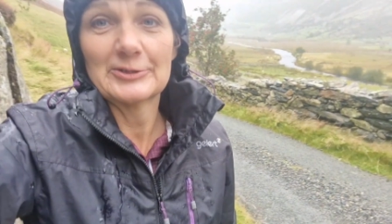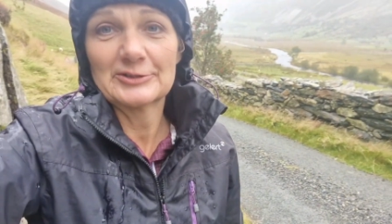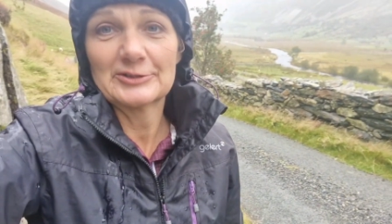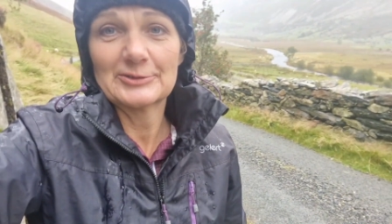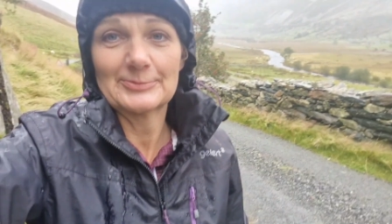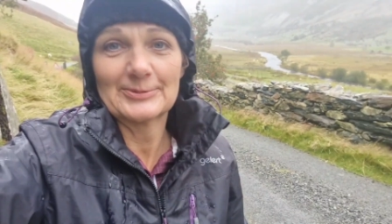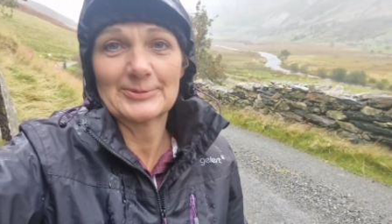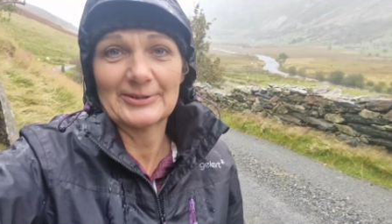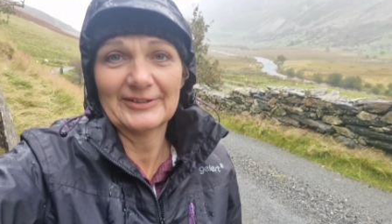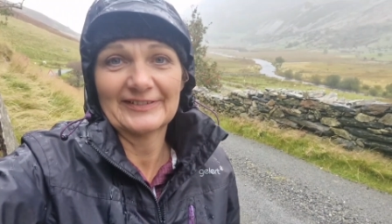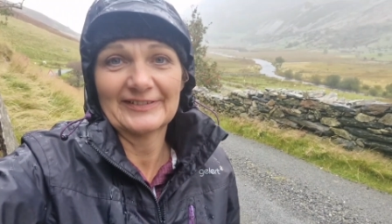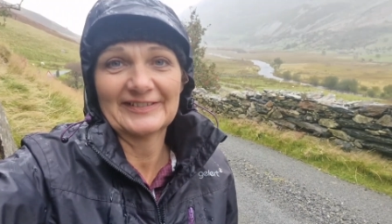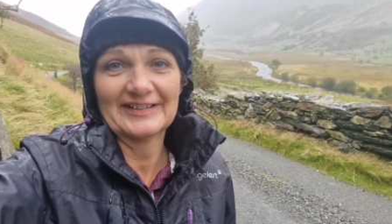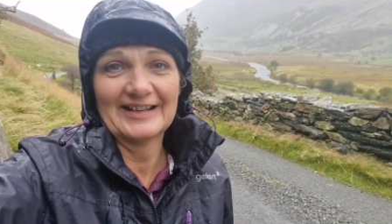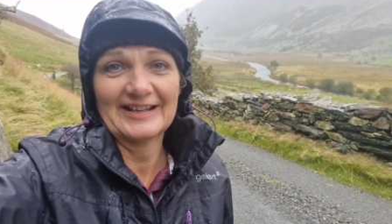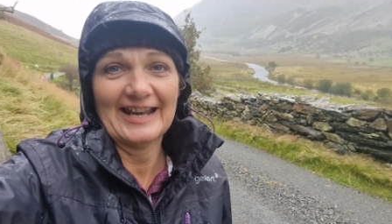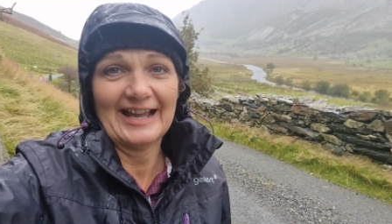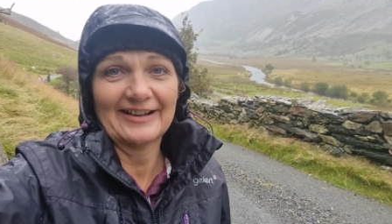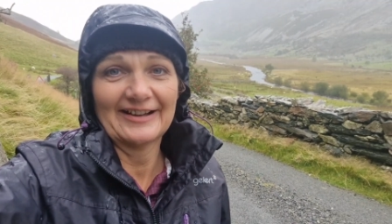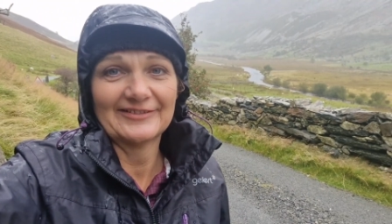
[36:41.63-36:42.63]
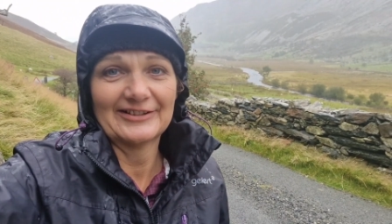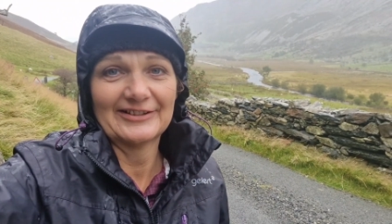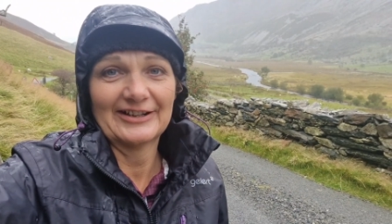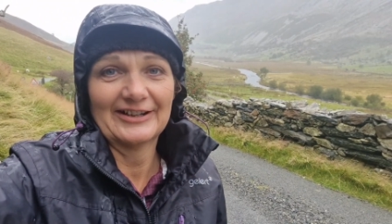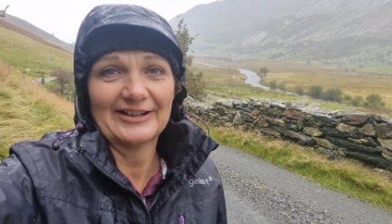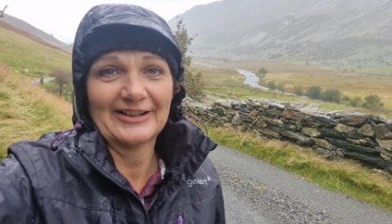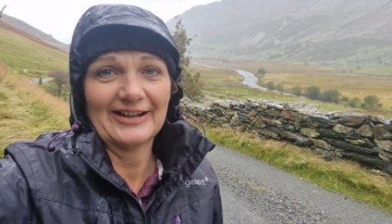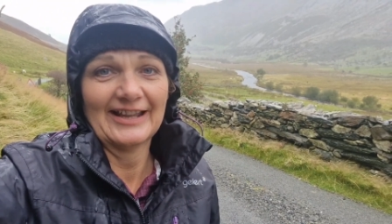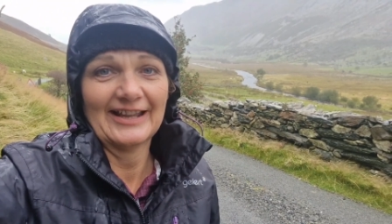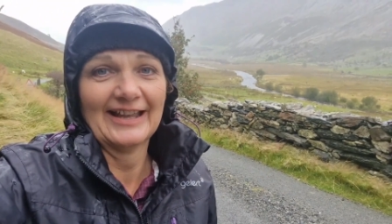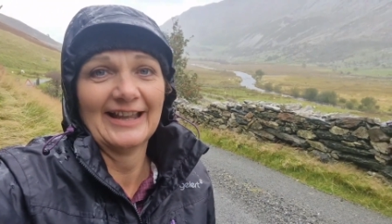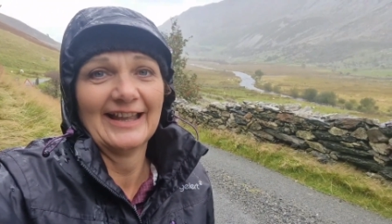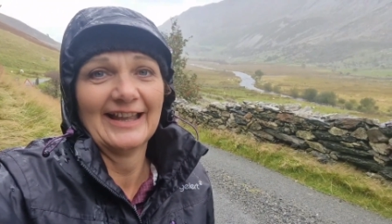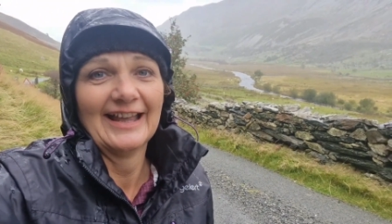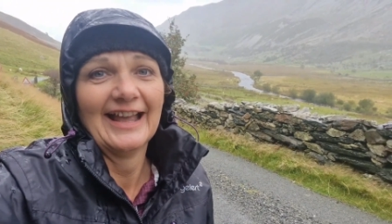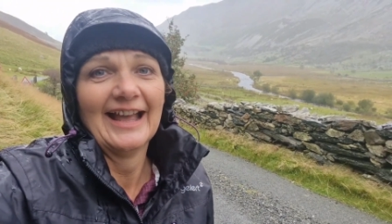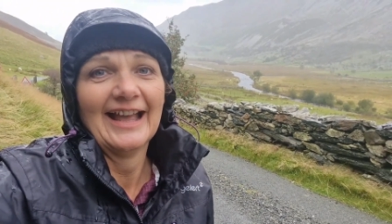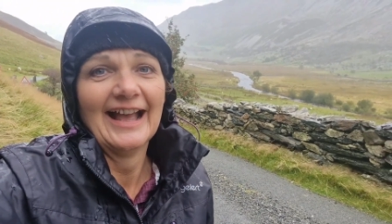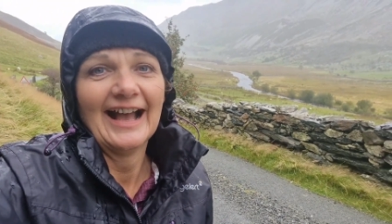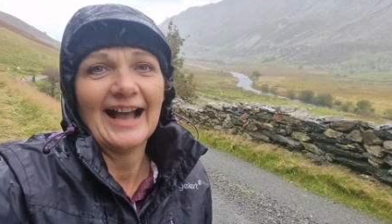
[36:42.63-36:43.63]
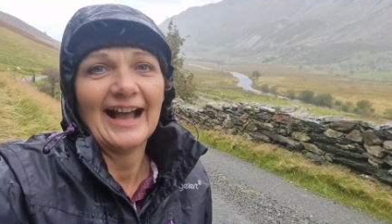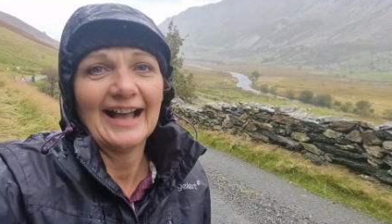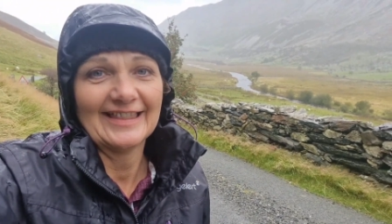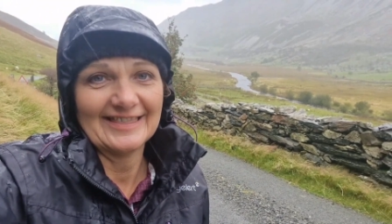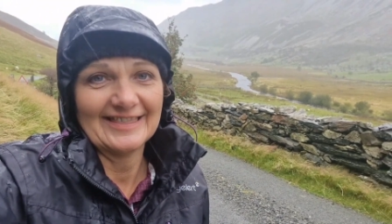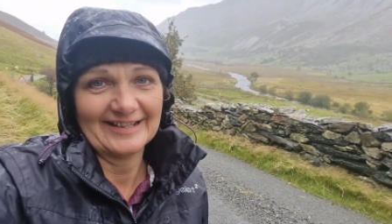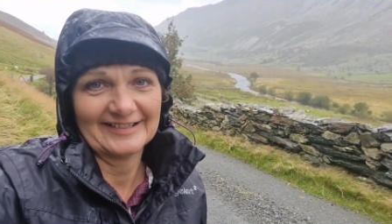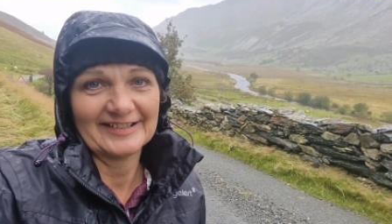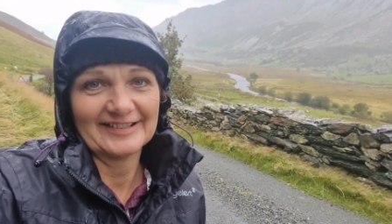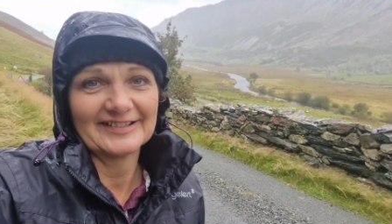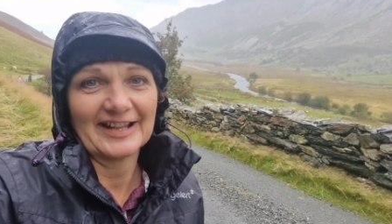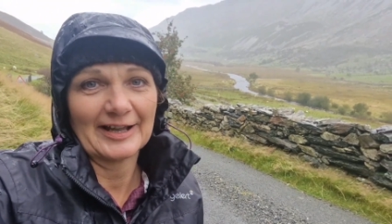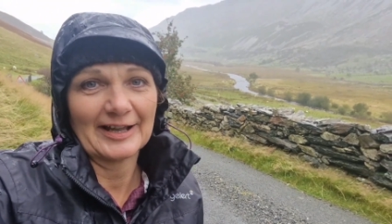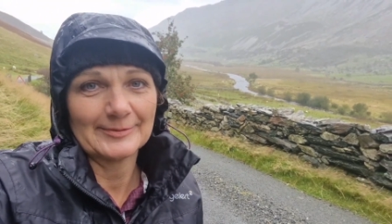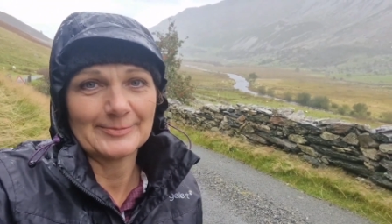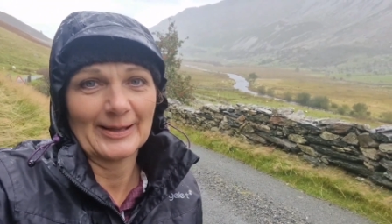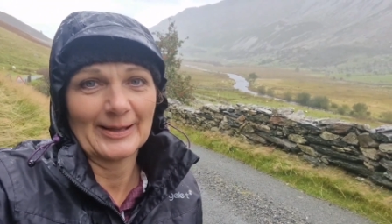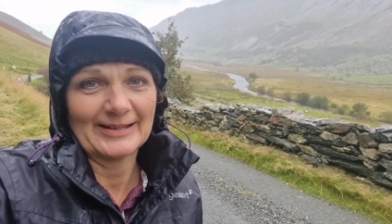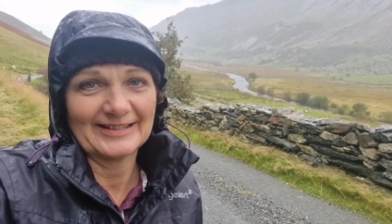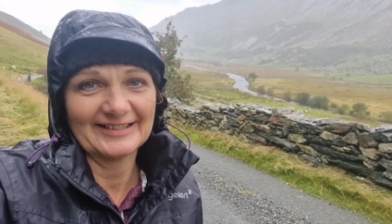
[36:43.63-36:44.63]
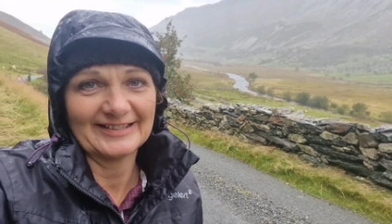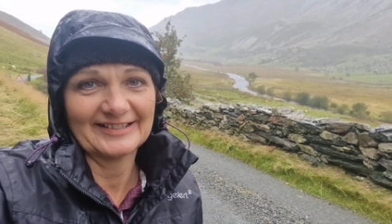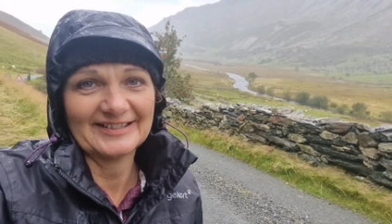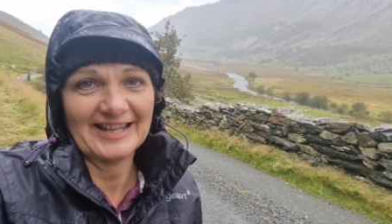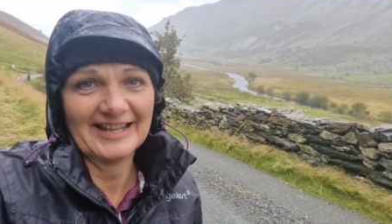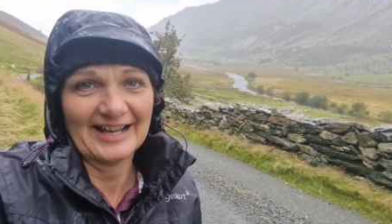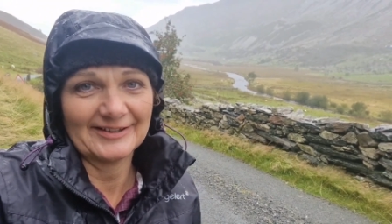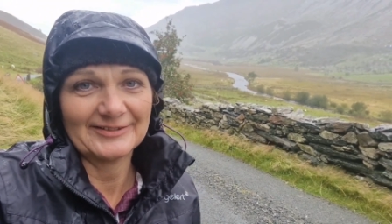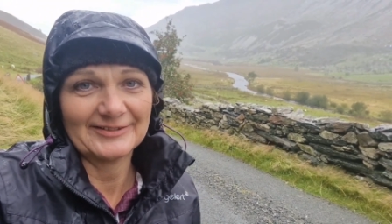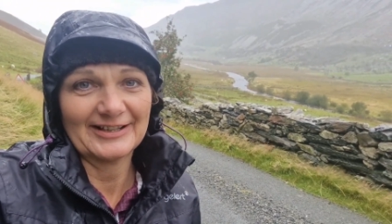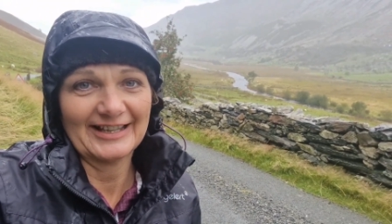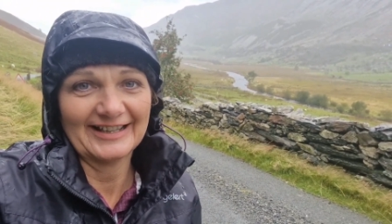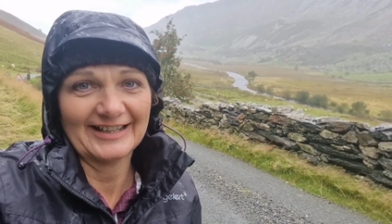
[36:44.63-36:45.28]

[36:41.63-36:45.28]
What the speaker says: waterproofs are now on, and this is how bad it now